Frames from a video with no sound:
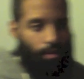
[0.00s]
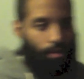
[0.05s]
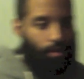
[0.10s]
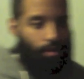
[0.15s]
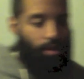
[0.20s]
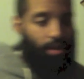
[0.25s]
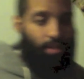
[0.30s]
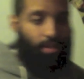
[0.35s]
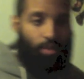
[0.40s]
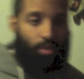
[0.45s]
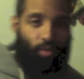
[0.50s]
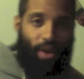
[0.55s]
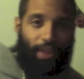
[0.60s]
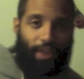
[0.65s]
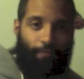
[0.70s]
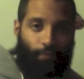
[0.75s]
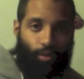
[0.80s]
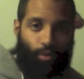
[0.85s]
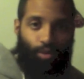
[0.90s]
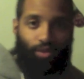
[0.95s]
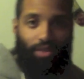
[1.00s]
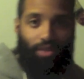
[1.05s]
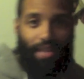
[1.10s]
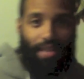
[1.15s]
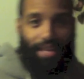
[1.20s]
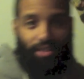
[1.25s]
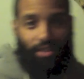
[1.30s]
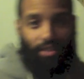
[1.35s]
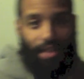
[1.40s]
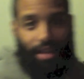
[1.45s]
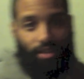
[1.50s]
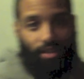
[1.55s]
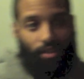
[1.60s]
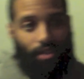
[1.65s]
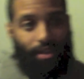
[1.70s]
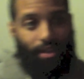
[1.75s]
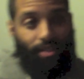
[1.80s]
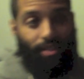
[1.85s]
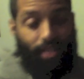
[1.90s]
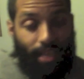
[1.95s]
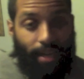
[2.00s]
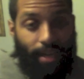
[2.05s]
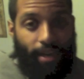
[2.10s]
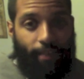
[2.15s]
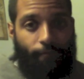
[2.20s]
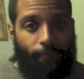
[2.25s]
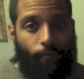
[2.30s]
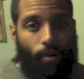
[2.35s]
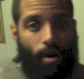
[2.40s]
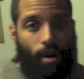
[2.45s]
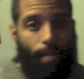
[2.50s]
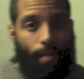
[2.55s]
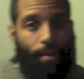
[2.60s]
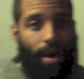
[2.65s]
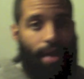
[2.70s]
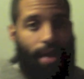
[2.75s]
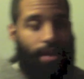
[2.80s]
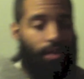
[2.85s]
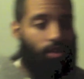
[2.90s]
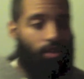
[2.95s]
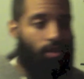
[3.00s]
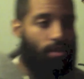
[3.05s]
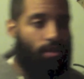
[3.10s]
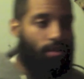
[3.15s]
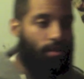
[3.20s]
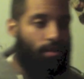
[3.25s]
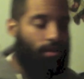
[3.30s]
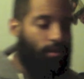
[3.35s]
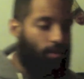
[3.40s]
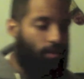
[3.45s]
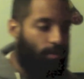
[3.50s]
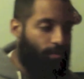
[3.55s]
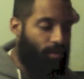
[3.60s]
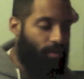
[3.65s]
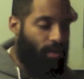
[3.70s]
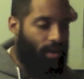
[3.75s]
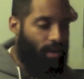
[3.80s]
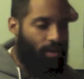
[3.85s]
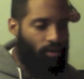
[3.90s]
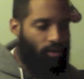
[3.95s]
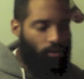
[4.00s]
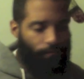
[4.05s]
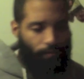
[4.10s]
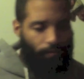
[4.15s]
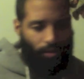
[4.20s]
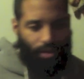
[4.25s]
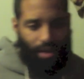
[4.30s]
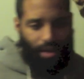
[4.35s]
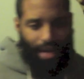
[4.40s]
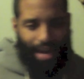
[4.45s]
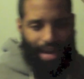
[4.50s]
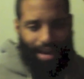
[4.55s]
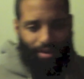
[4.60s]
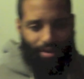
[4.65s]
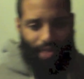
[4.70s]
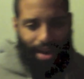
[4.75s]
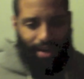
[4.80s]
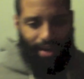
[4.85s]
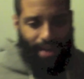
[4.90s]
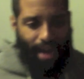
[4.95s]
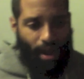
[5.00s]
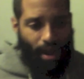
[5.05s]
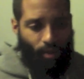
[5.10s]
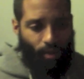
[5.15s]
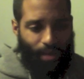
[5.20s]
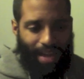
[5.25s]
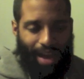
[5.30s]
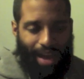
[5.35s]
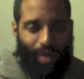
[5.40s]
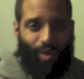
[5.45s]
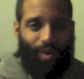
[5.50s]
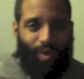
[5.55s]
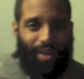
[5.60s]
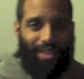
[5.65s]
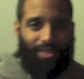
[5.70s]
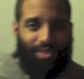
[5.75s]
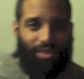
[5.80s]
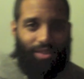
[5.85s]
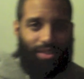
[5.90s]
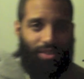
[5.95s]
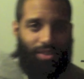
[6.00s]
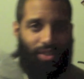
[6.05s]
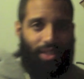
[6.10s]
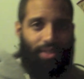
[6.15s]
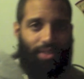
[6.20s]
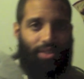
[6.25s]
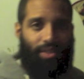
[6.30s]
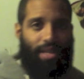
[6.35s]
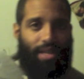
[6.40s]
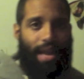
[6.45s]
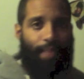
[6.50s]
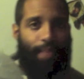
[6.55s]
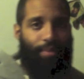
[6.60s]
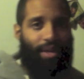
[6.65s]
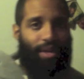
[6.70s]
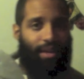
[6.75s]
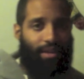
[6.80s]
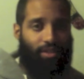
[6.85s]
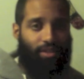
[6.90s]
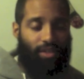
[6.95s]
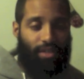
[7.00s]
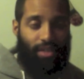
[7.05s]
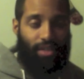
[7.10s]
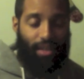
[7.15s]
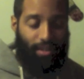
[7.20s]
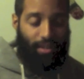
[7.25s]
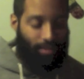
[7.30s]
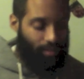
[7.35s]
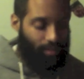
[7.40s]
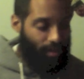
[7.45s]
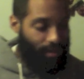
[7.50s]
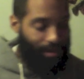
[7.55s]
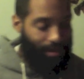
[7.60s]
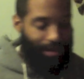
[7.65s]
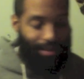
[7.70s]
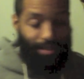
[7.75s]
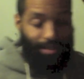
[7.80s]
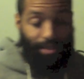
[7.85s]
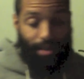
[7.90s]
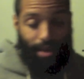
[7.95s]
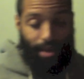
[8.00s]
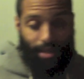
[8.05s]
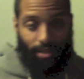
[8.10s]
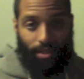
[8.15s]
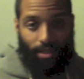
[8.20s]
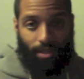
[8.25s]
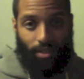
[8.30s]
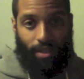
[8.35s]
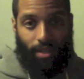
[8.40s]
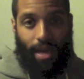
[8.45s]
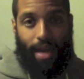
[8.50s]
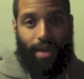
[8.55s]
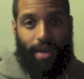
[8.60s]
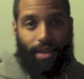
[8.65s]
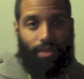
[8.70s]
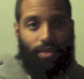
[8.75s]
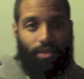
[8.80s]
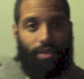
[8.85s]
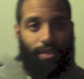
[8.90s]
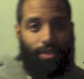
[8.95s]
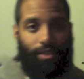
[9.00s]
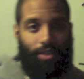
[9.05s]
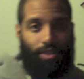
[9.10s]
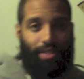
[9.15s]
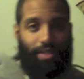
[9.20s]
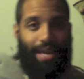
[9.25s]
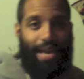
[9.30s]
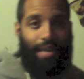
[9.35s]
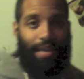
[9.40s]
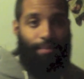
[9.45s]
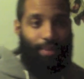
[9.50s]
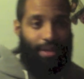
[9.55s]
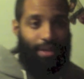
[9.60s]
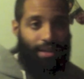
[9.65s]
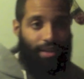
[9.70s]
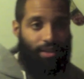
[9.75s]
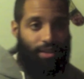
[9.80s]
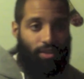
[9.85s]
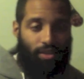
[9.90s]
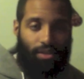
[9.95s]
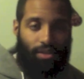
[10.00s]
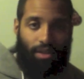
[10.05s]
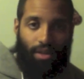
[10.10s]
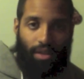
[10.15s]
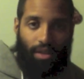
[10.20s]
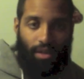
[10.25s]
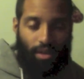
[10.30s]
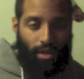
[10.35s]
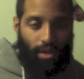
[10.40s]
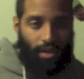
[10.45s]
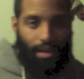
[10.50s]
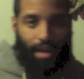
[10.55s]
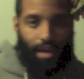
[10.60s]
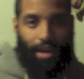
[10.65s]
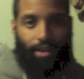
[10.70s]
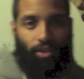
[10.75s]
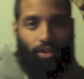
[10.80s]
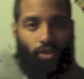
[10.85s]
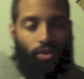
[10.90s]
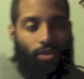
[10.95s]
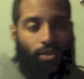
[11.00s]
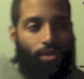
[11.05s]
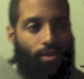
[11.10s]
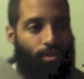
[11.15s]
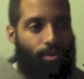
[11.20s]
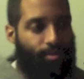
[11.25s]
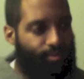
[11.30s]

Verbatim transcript: eat the right foods that's that's intended for our bodies because if you look at it right now we got all these diseases happening in, to, to, in today's society such as diabetes cancer